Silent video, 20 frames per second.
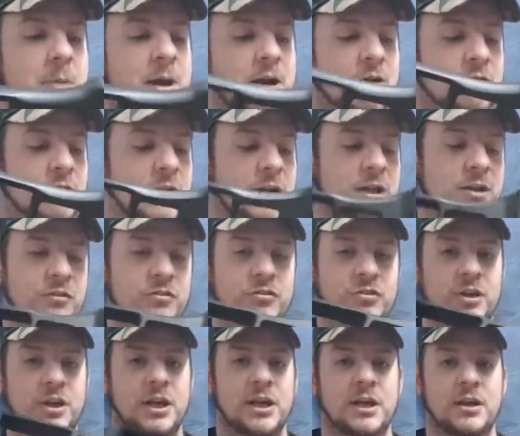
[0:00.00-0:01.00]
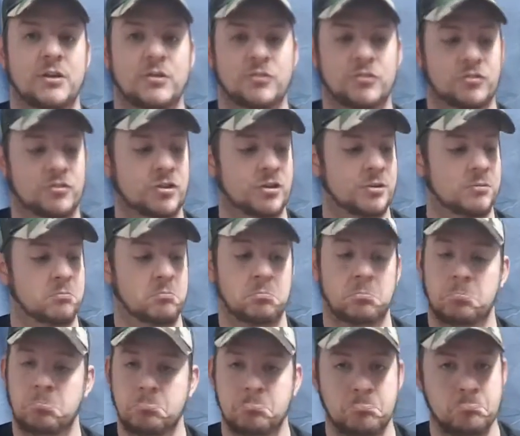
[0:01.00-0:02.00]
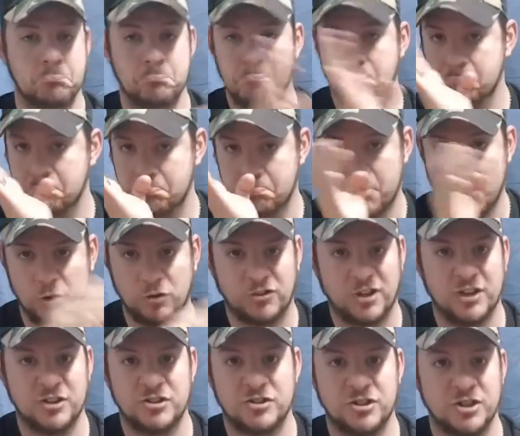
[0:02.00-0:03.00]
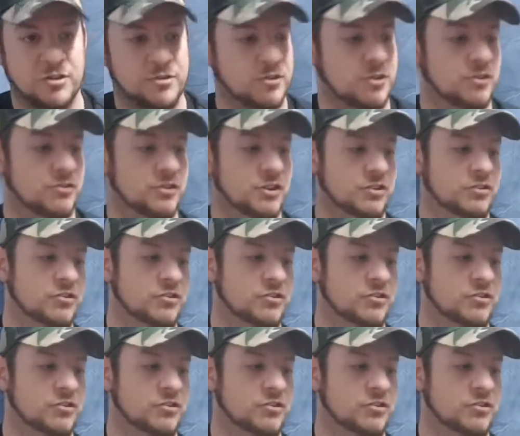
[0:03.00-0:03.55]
mag release is box standard G36